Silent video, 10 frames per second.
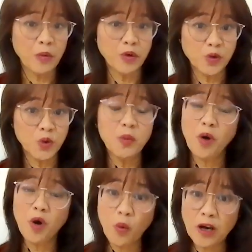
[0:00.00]
will do
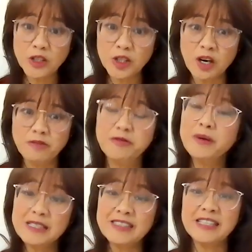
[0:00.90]
more workshop
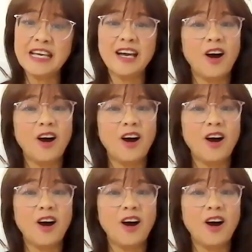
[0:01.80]
focusing